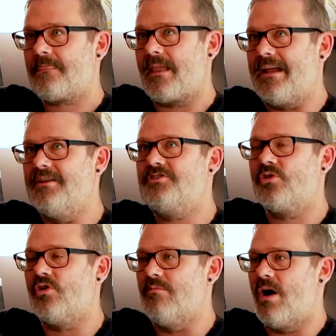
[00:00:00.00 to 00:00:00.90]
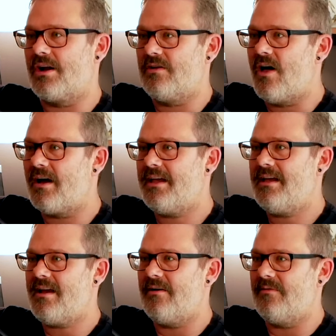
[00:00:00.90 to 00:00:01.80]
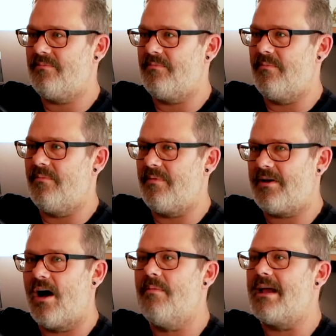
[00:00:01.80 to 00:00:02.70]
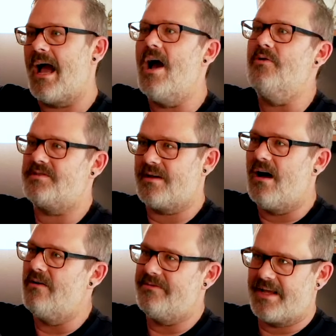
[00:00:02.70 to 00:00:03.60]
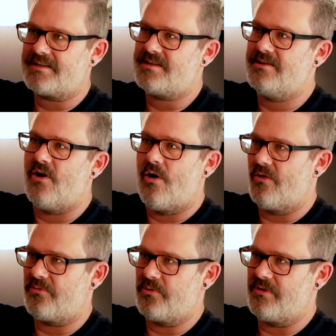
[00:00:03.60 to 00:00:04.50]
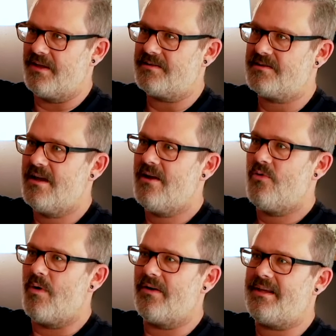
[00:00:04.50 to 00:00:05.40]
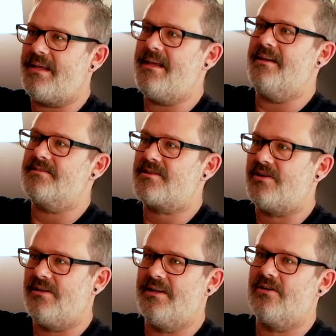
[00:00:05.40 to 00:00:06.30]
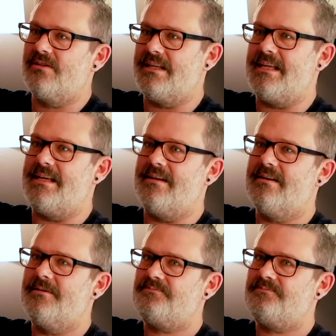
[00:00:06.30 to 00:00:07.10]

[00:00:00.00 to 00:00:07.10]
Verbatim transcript: internal monologuing coming out of nixon all through this where he is clearly